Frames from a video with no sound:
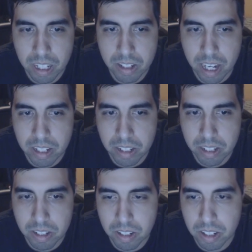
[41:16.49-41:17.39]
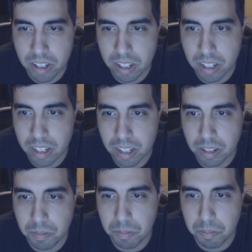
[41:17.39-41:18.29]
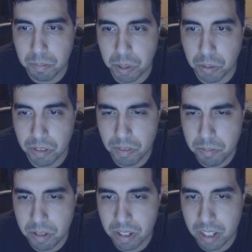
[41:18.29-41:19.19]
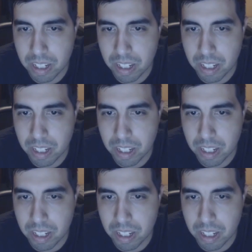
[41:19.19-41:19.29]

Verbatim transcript: Assassins. Both of them?